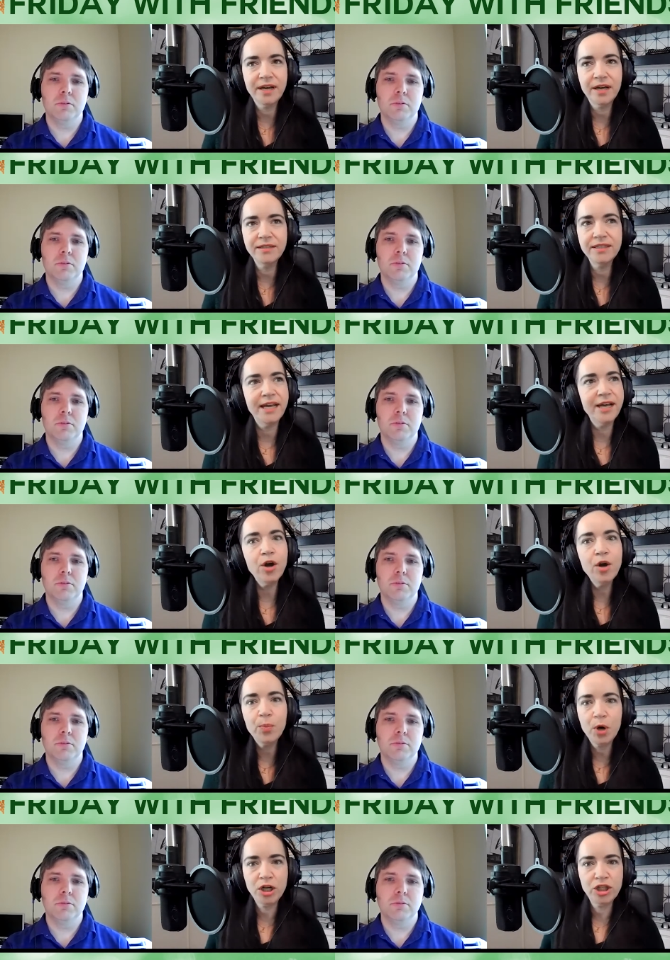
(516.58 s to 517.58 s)
Speaker 1: to take on
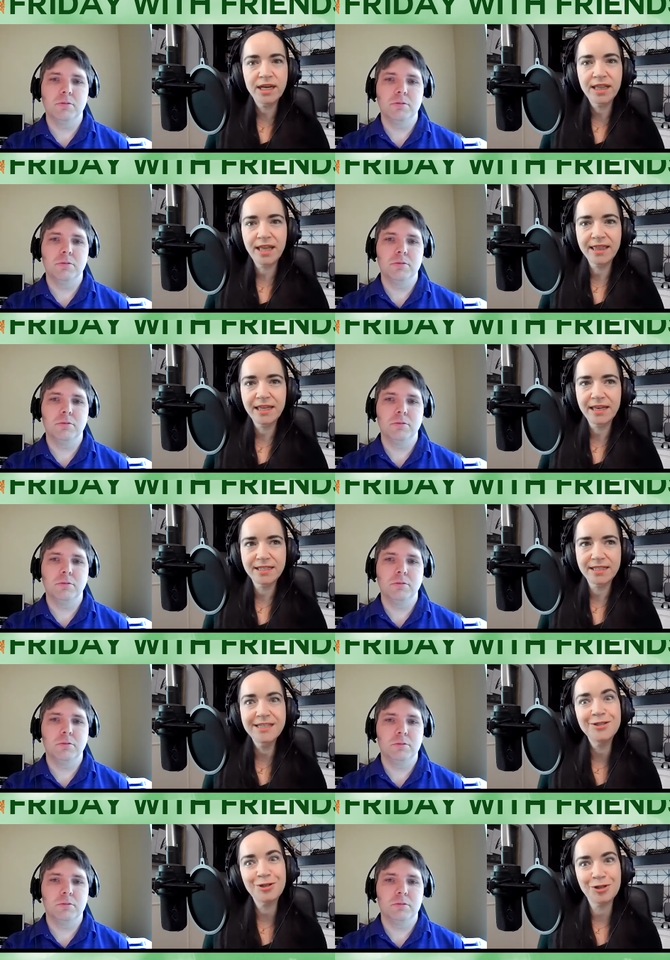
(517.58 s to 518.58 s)
a project like this
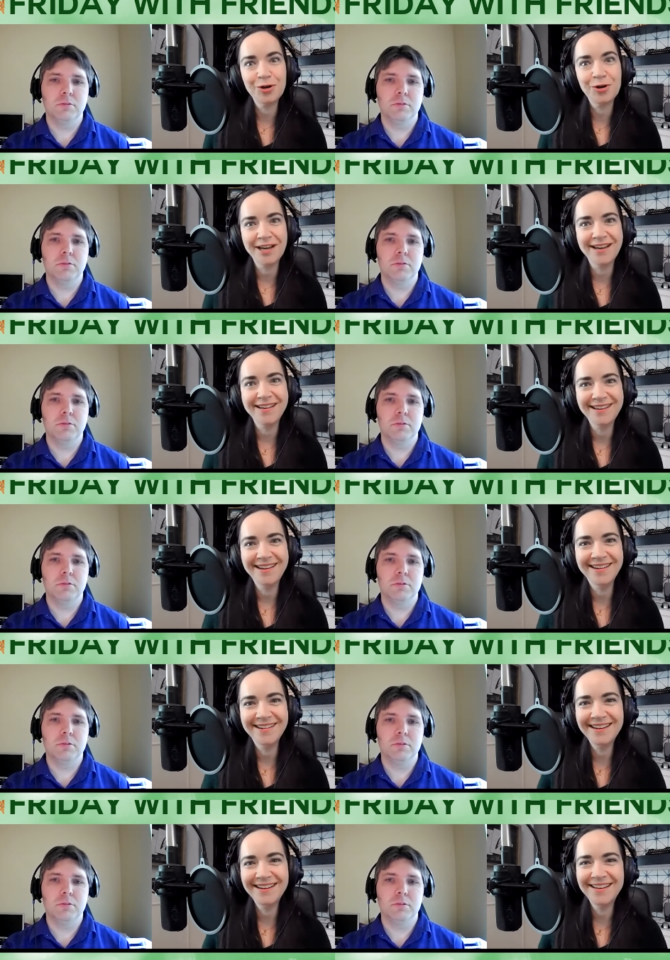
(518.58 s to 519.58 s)
is a journey,
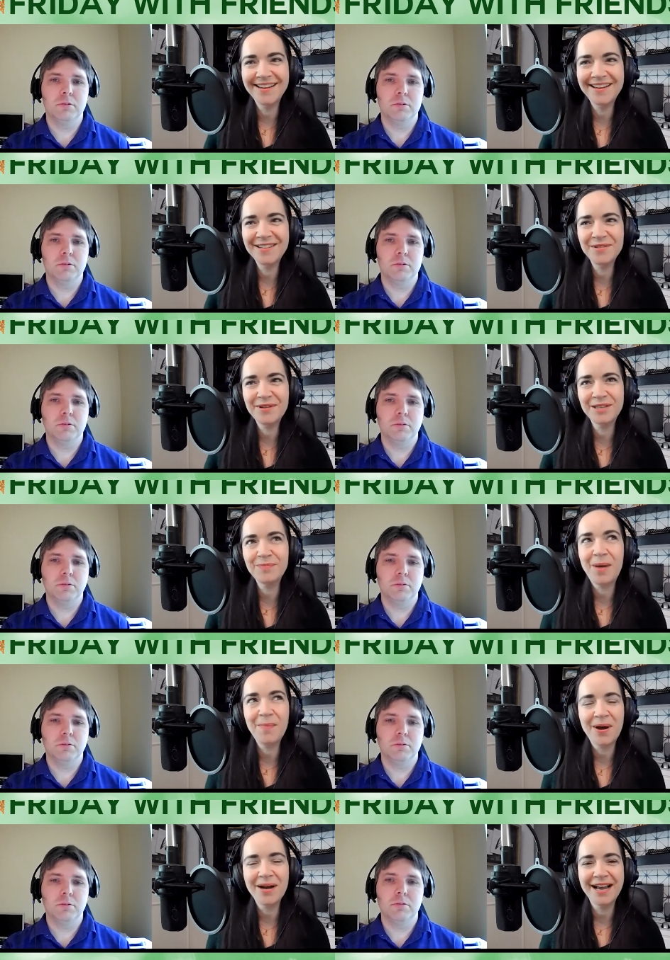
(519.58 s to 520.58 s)
as
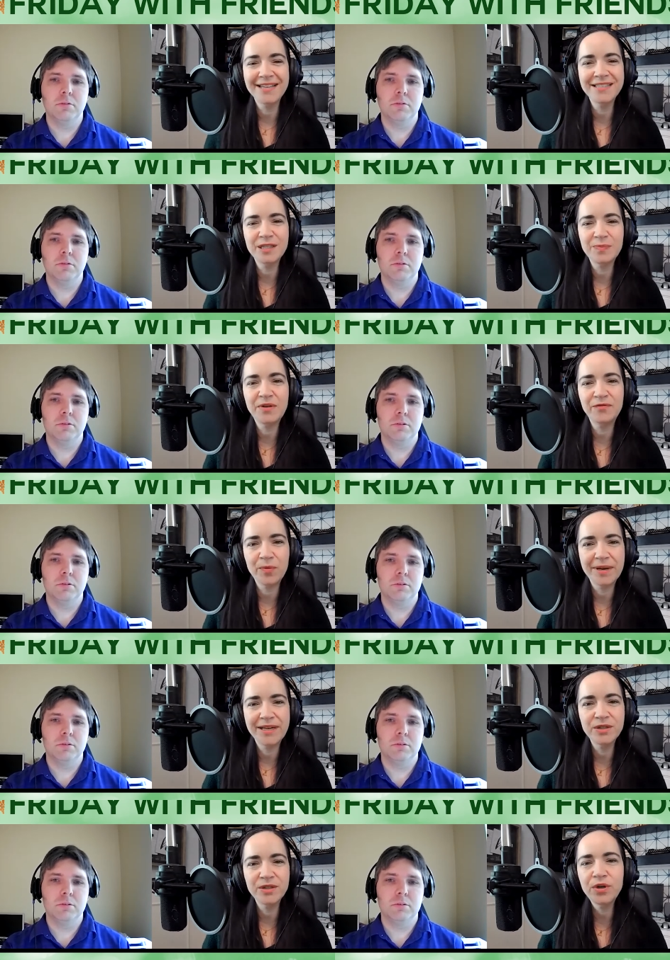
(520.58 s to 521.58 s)
my podcast has been for
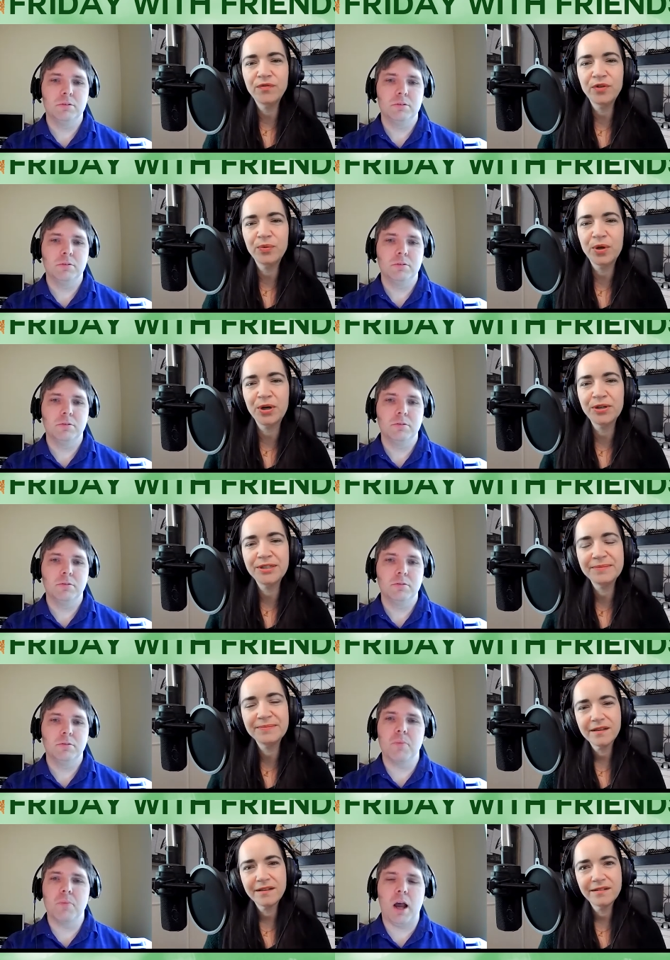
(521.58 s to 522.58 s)
me. So what have you learned?
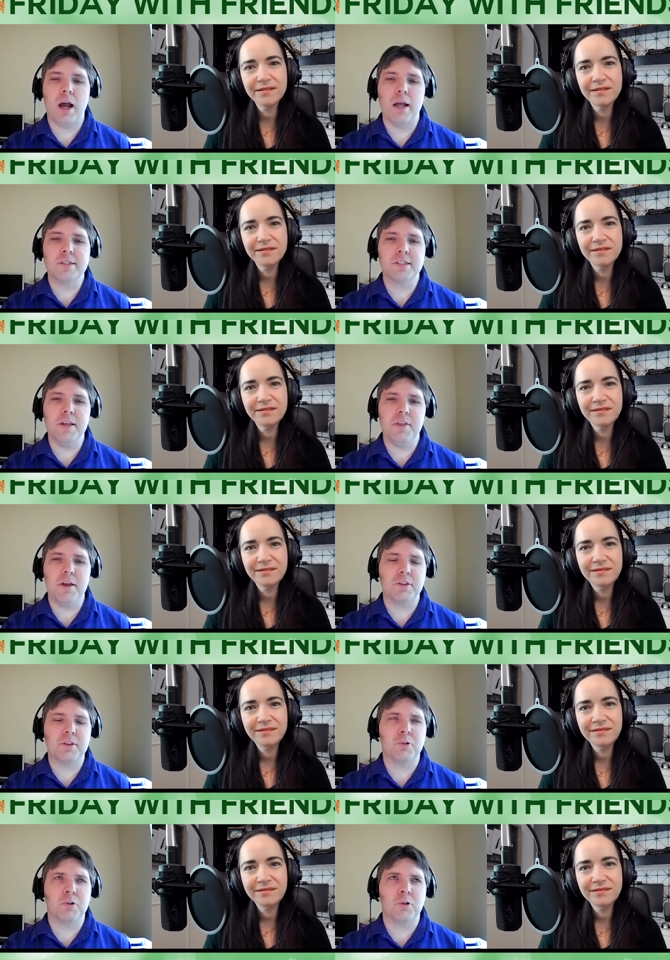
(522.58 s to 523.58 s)
Speaker 2: I'd say that
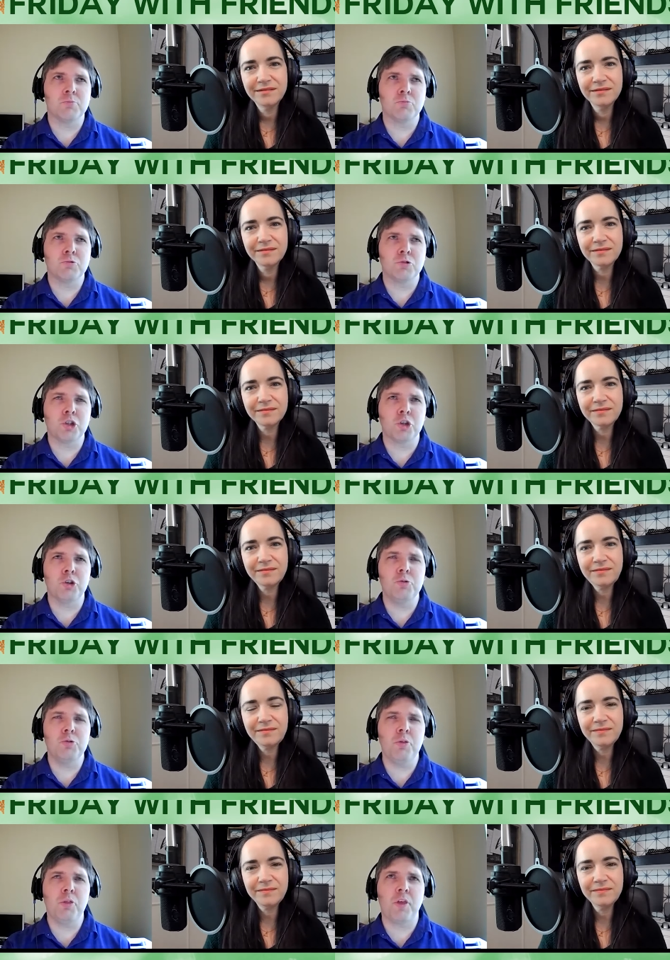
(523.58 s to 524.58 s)
there are 2
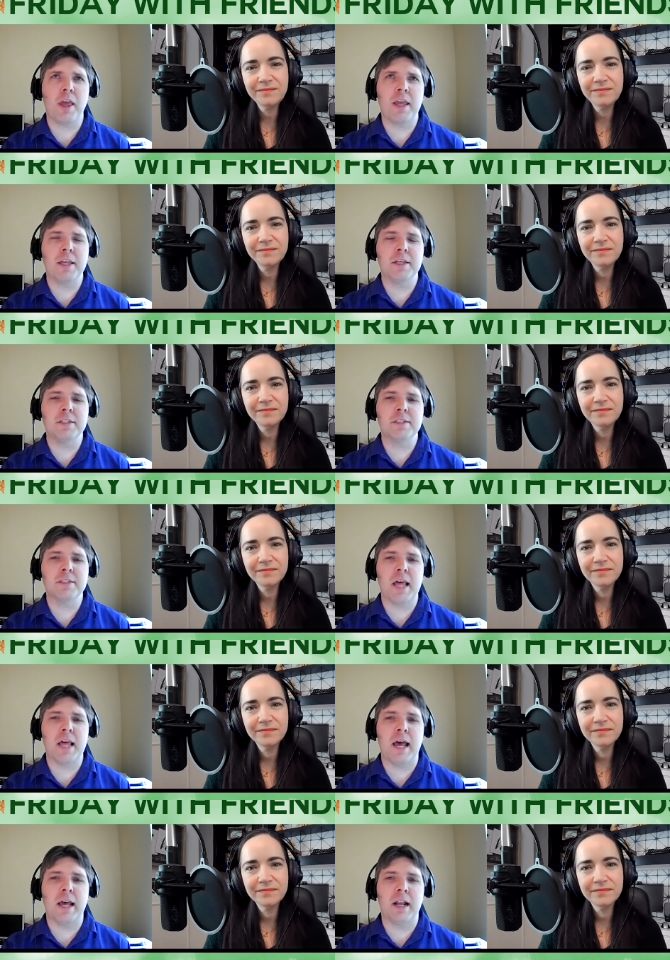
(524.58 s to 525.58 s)
things
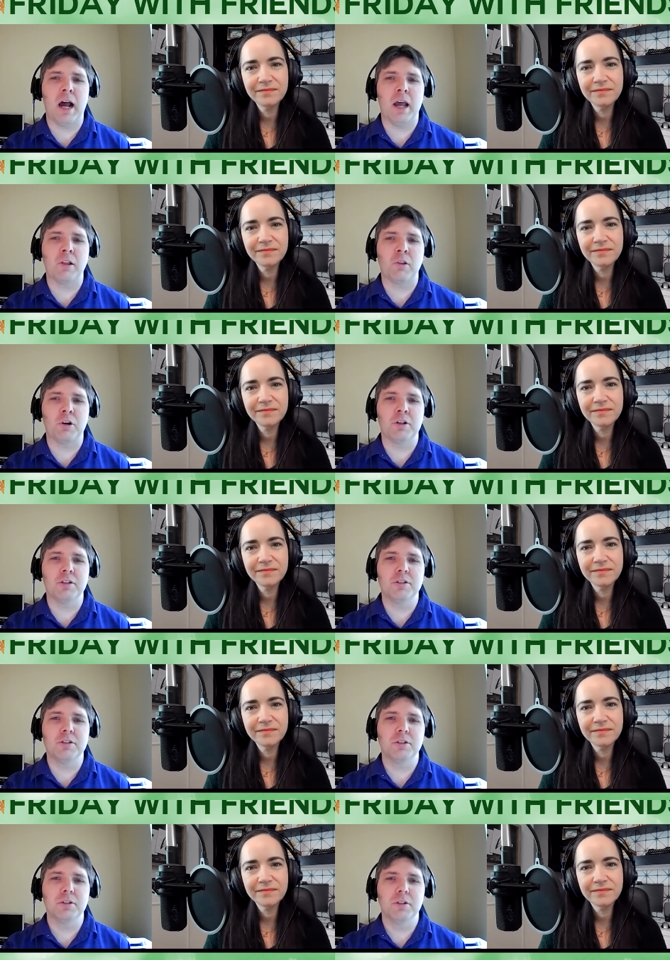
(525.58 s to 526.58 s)
that I learned.
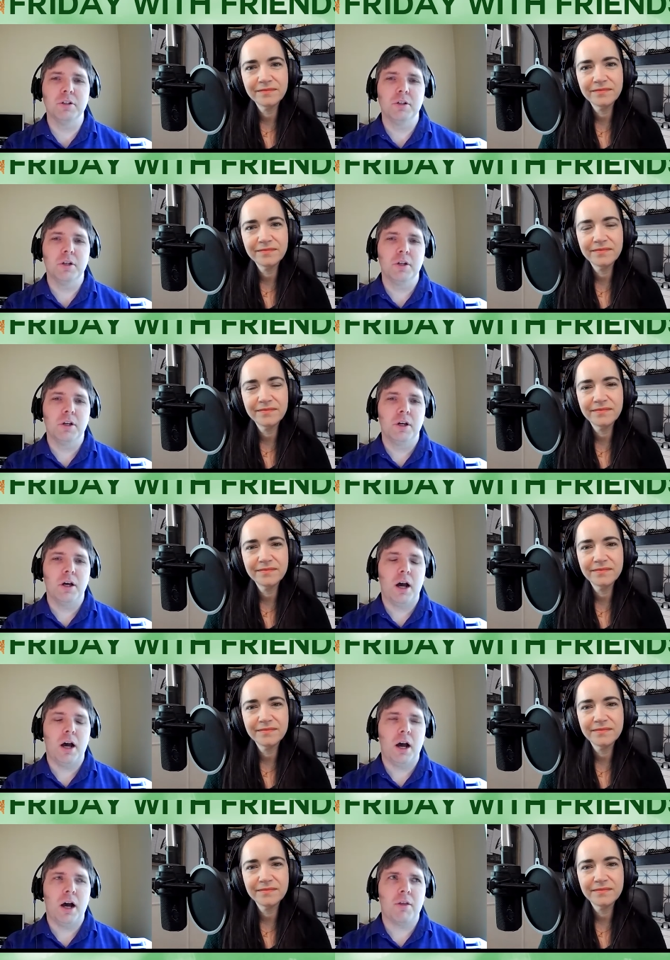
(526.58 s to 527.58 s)

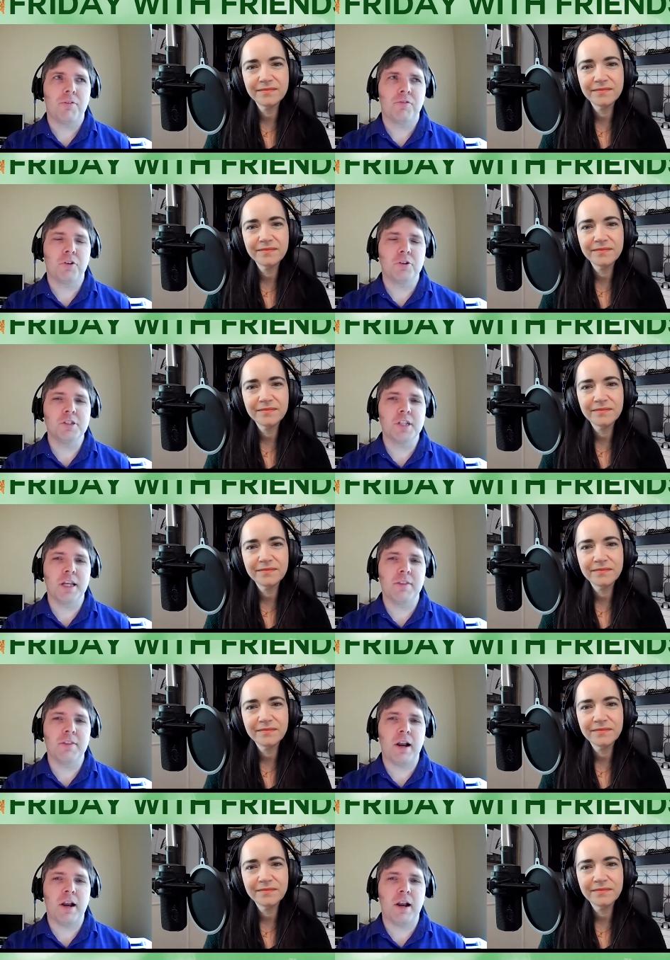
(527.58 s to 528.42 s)
First thing that I